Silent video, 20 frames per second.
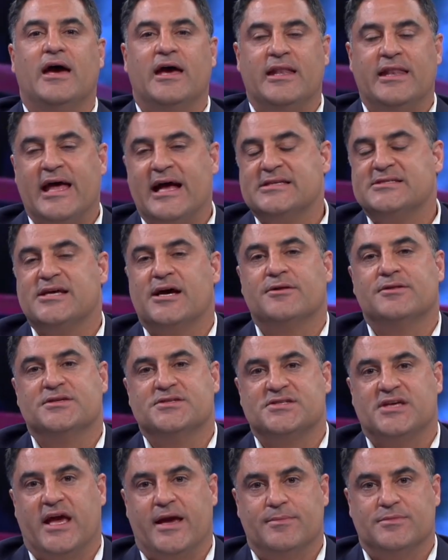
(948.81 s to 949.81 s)
And that's how
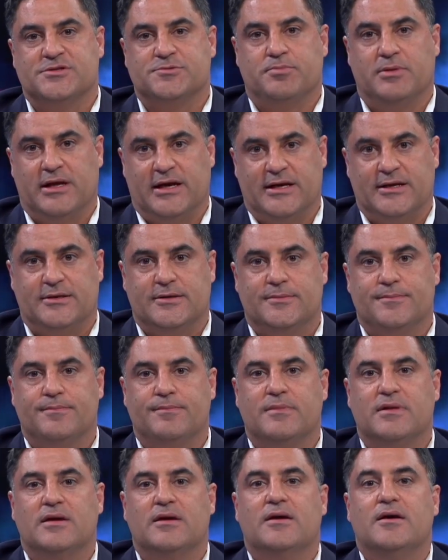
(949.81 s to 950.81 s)
this game is played.
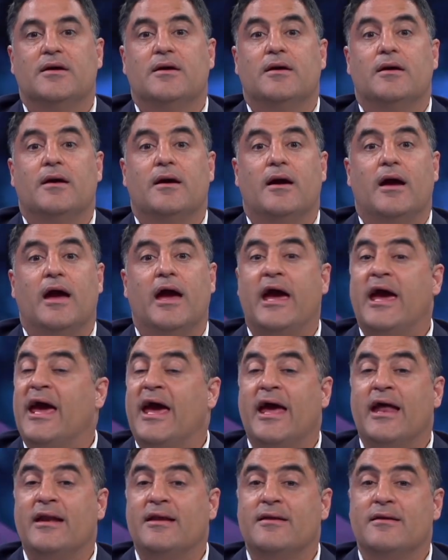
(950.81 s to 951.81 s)

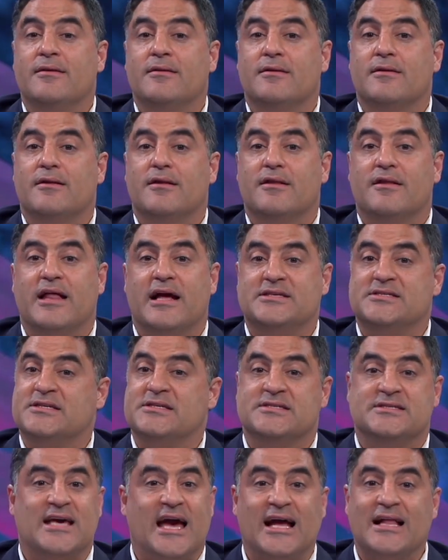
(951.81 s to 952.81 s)
And that's
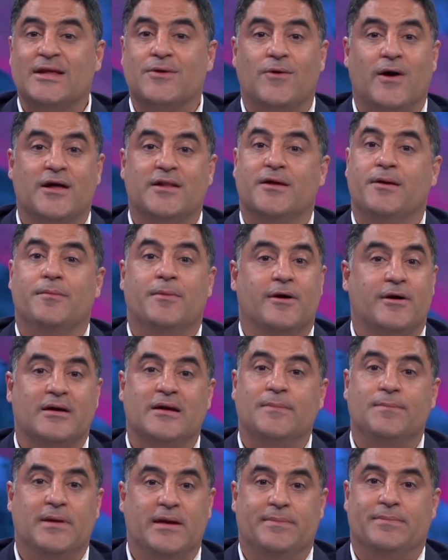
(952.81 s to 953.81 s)
exactly why the
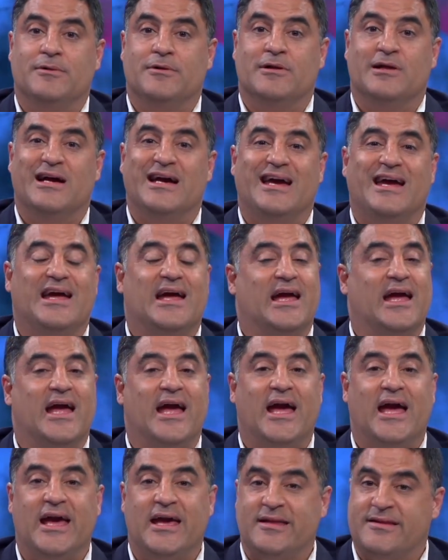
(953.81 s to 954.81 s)
American people
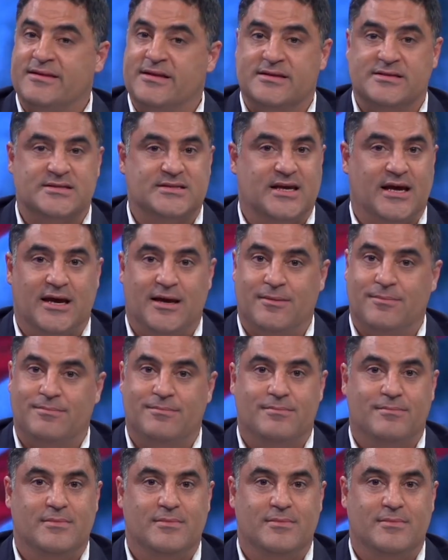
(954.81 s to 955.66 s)
hate this game.